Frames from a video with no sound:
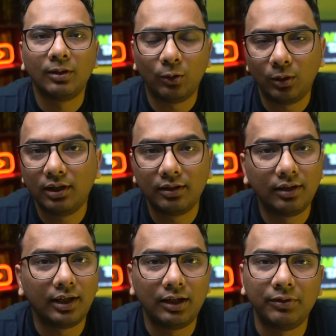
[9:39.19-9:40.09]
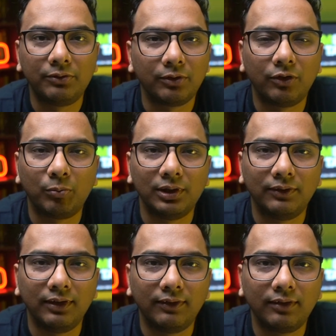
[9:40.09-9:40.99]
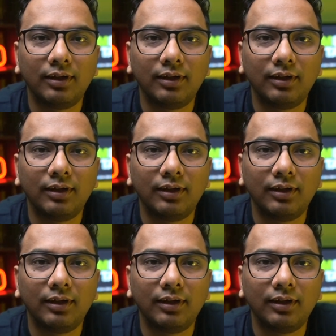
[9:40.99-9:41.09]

All other life insurance policies